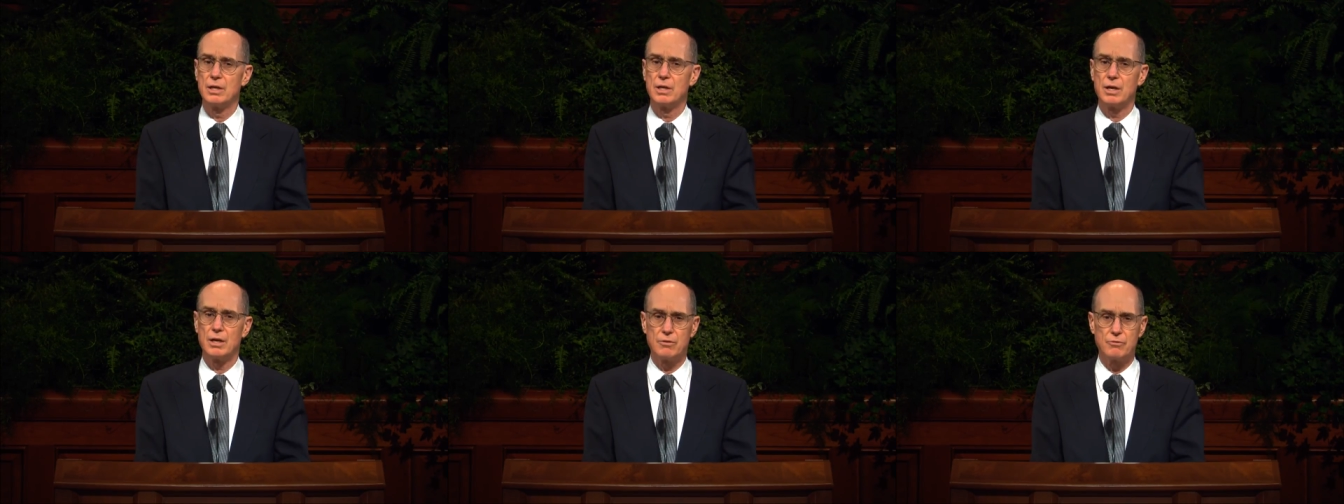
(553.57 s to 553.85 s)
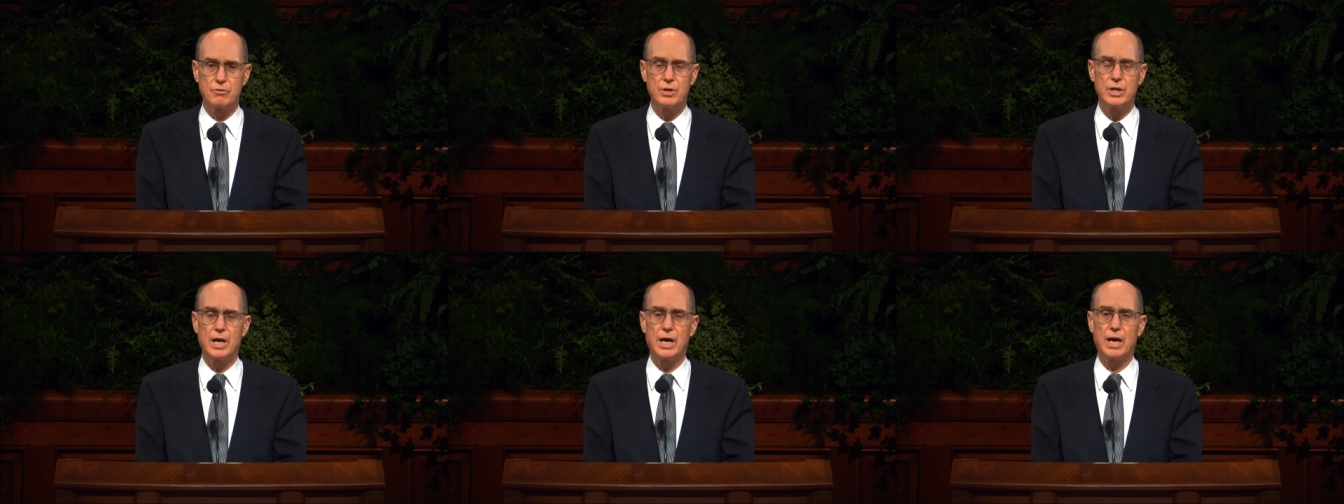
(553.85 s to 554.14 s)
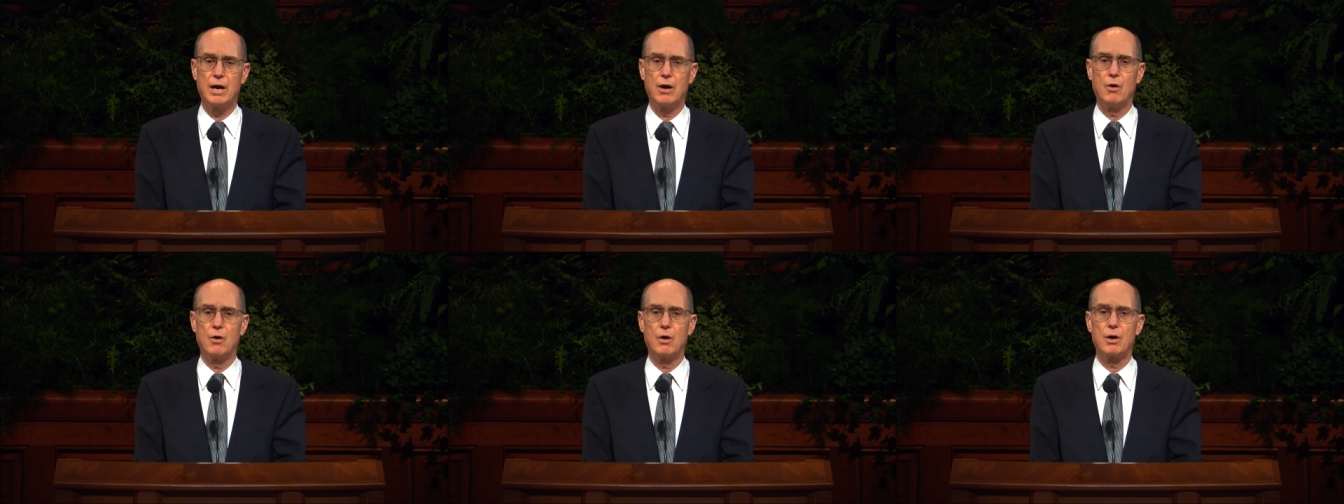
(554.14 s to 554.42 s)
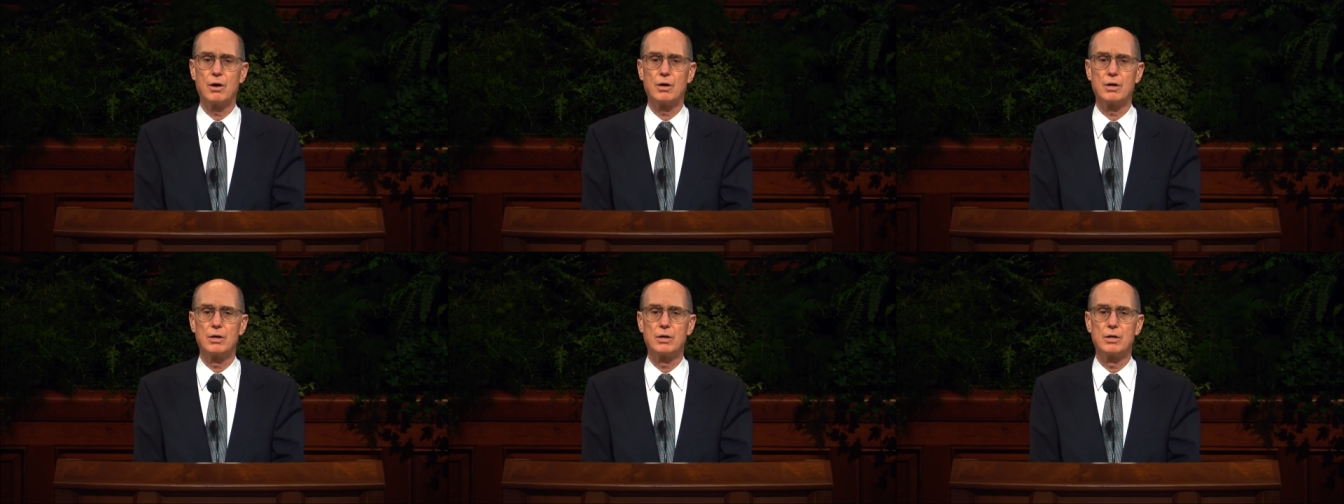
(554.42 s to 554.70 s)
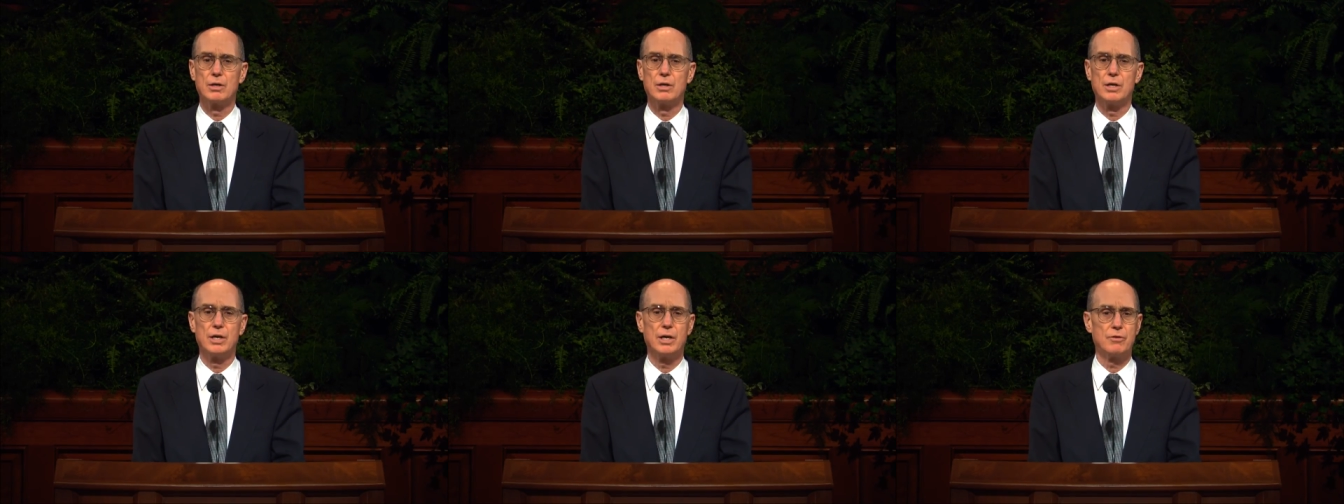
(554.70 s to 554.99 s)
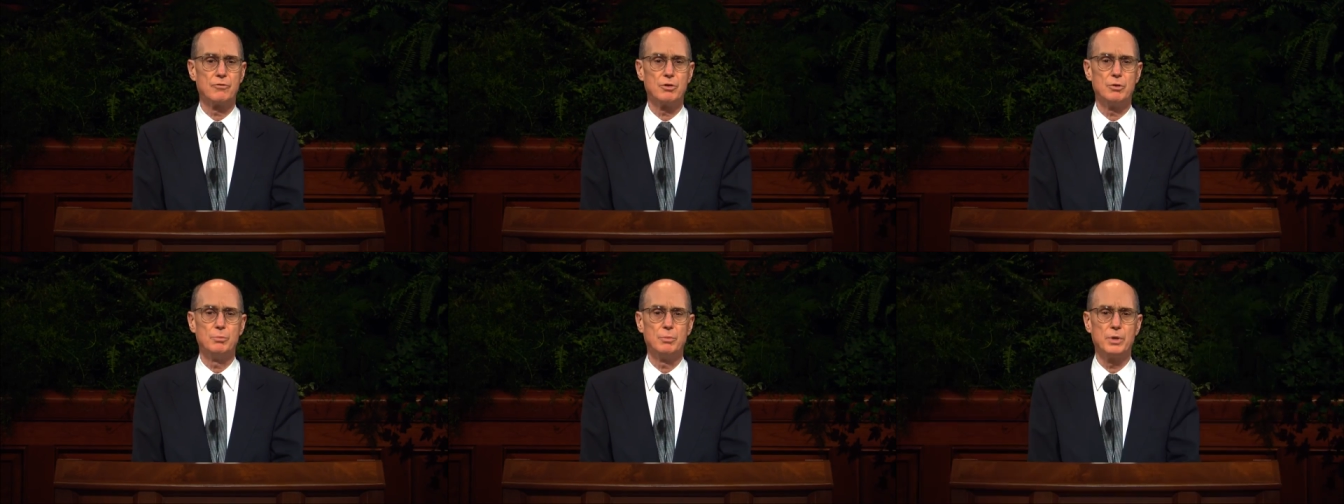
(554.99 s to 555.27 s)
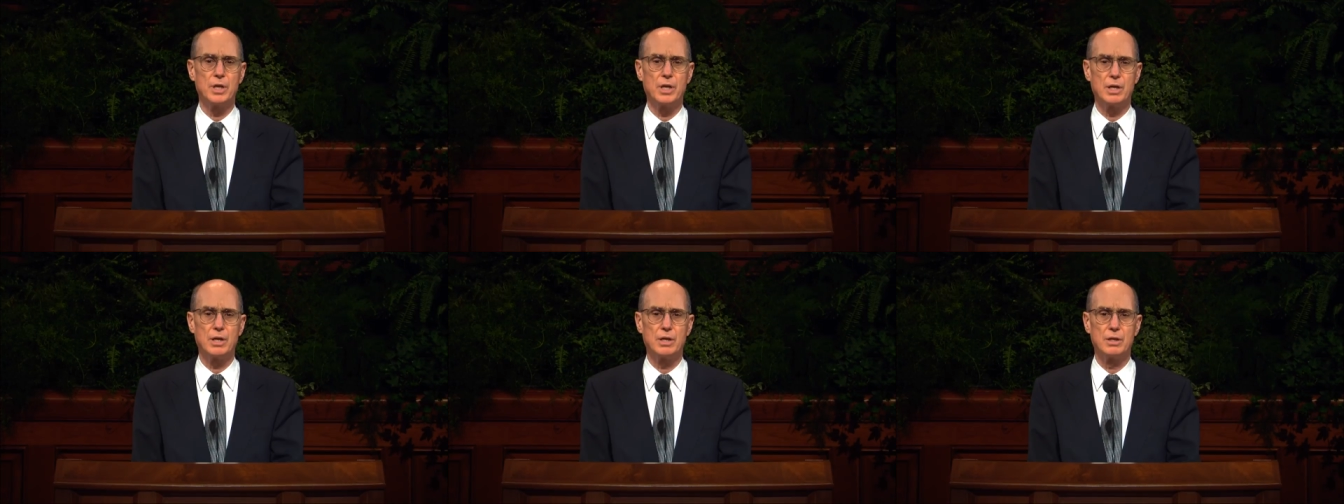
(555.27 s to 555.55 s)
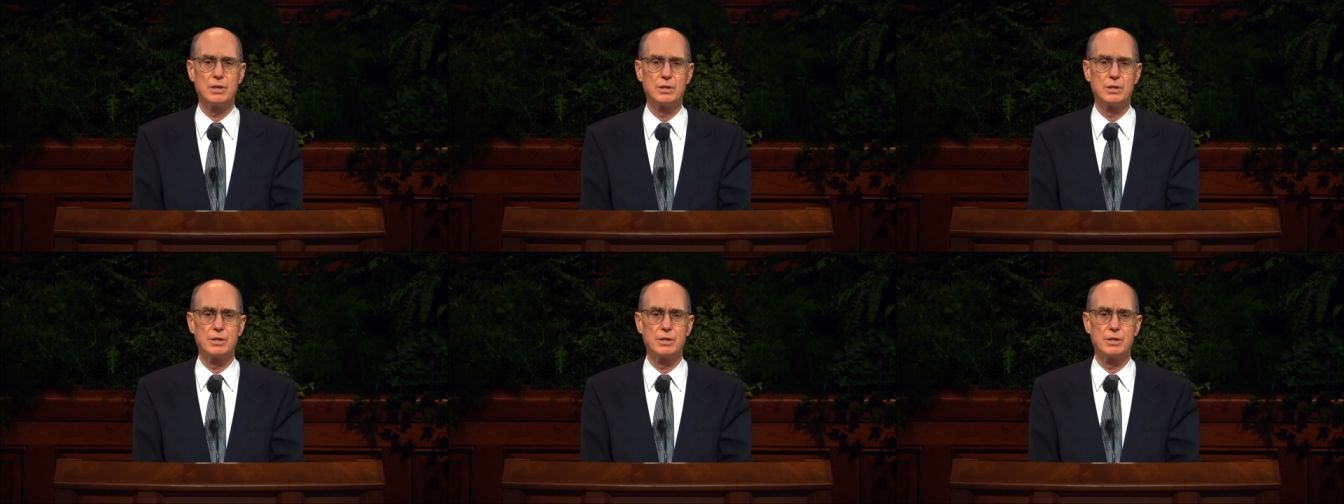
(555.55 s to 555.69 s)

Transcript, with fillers: every hour, every minute.